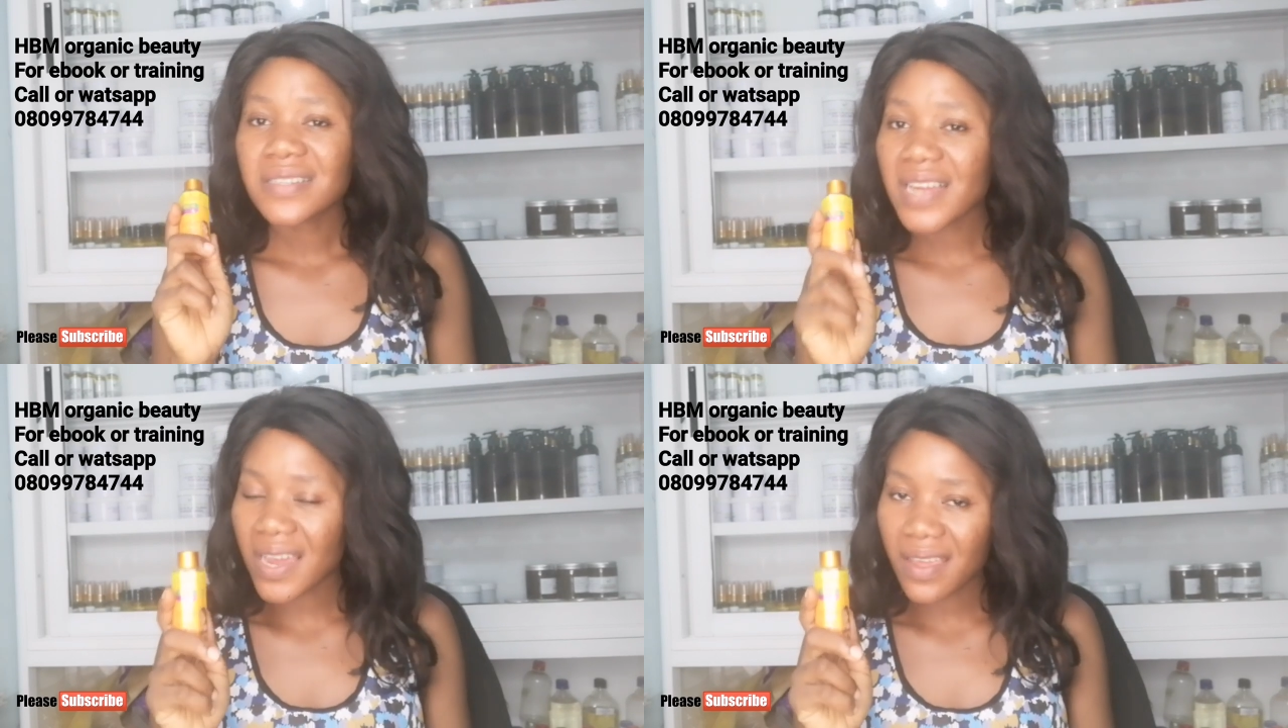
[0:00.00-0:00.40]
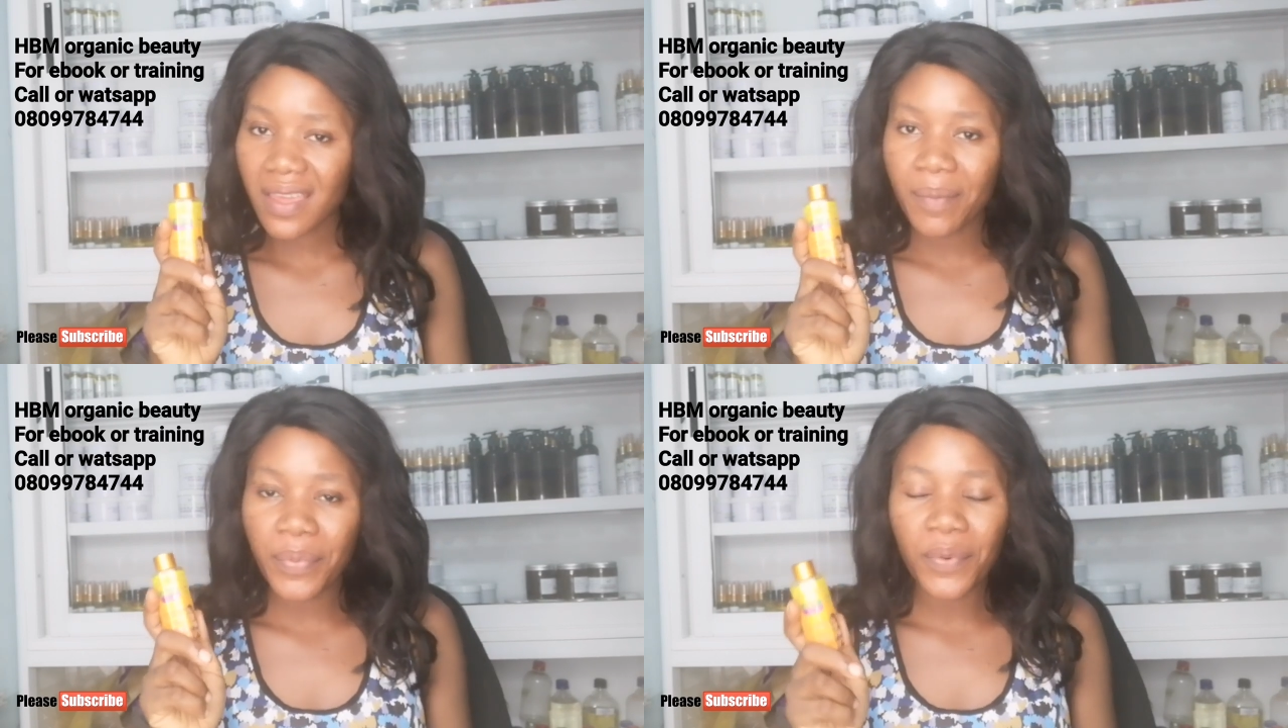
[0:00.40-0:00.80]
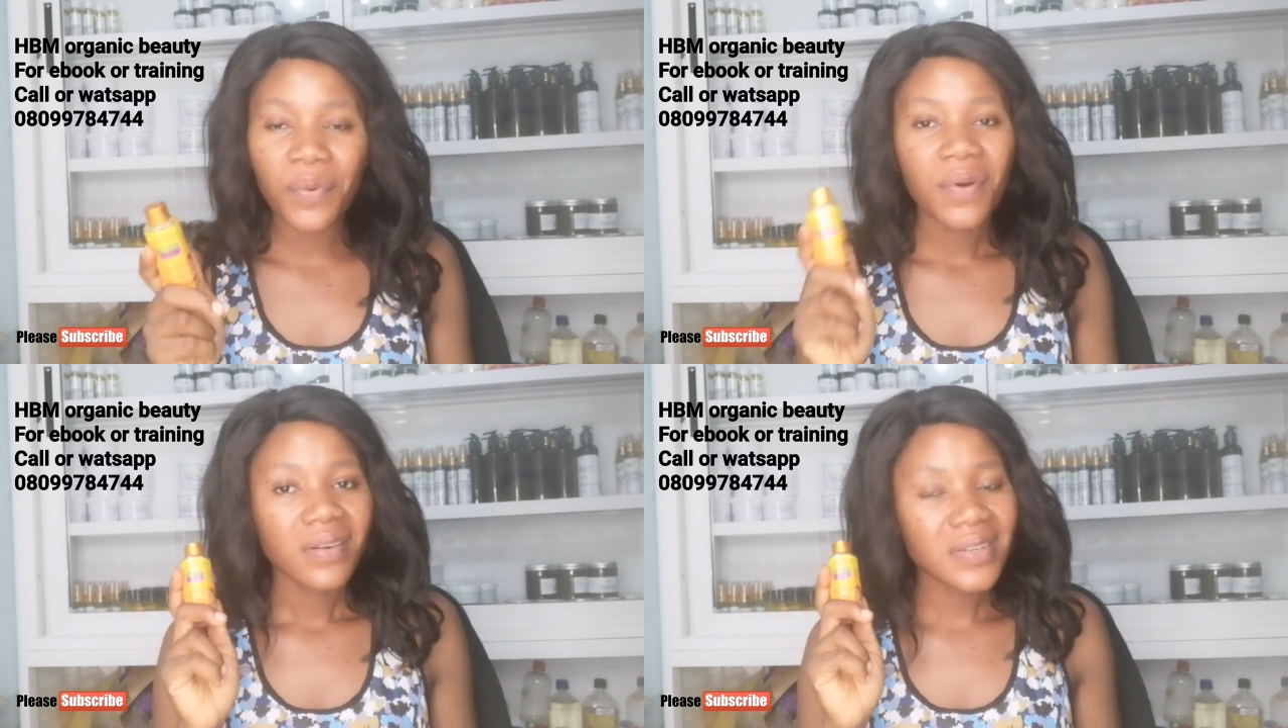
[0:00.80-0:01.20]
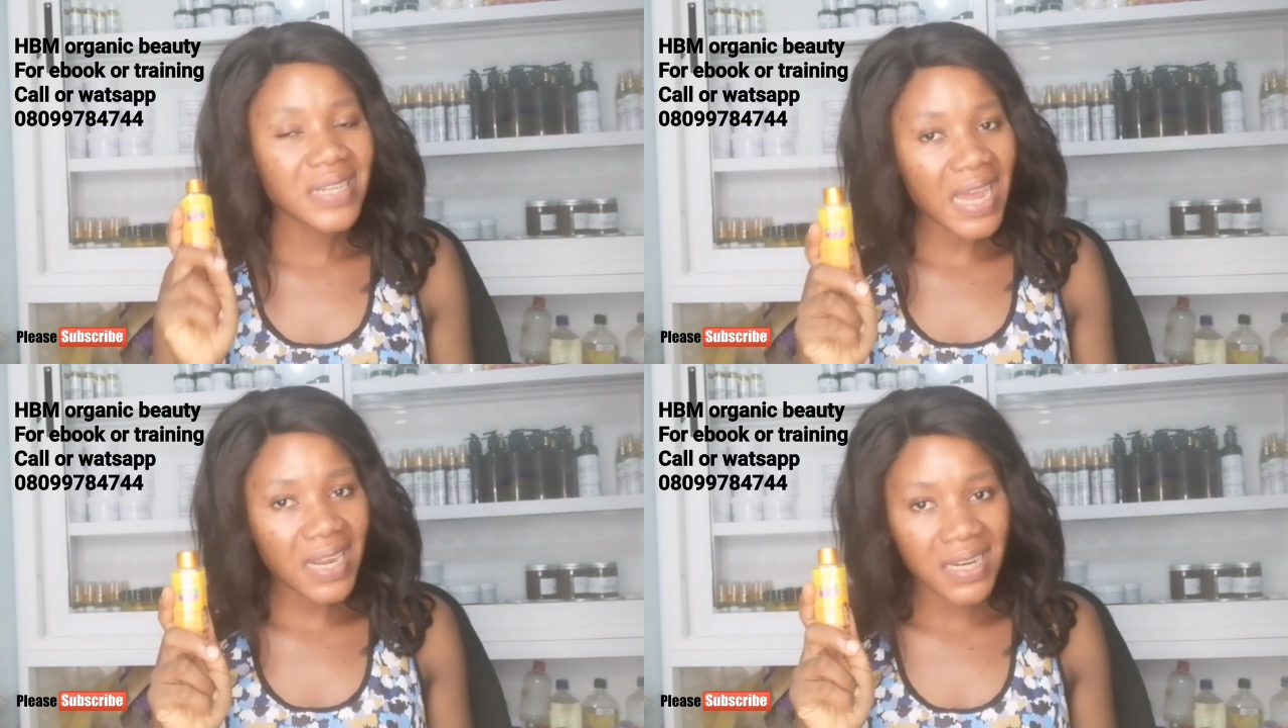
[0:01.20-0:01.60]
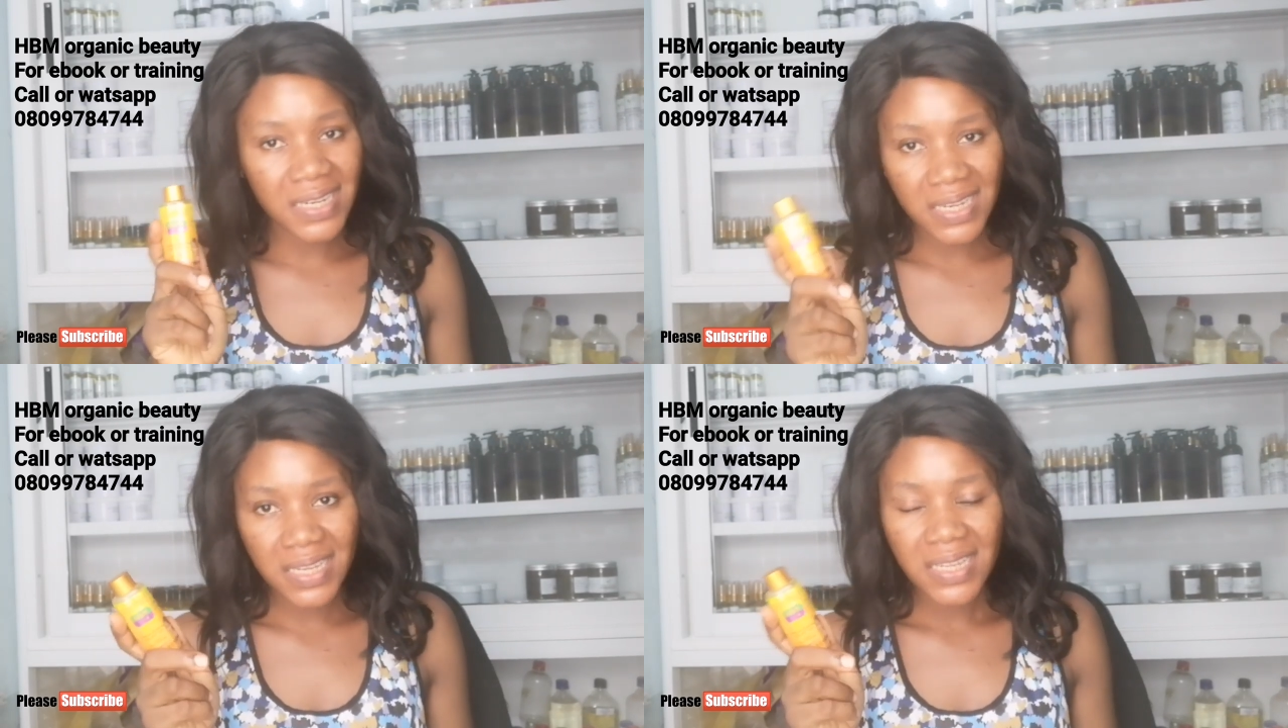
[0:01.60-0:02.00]
dark elbow, dark
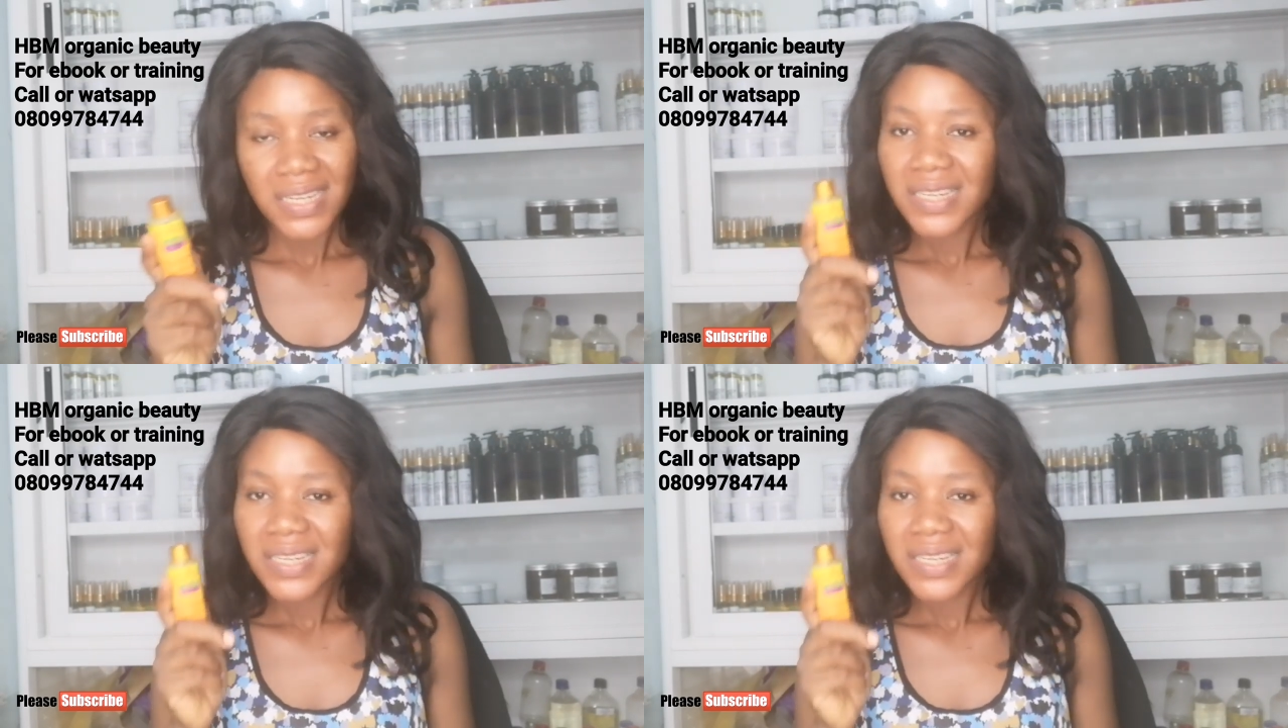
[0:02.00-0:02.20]
knee,